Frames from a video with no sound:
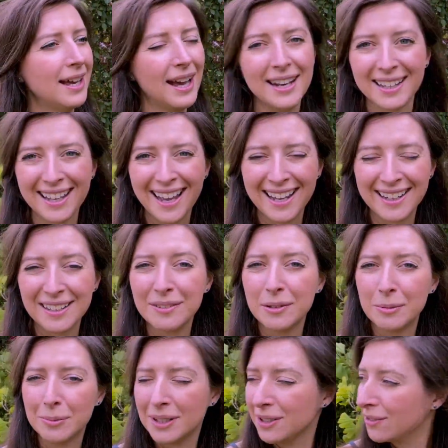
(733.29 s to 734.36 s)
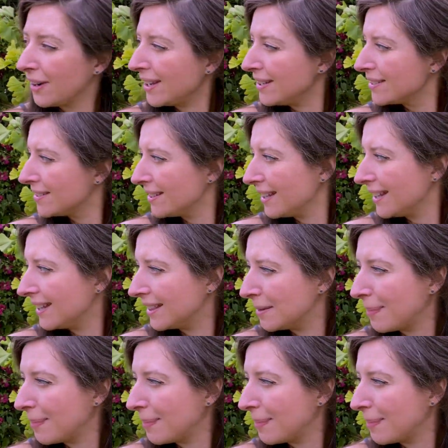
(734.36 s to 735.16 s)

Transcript: and again it will be great in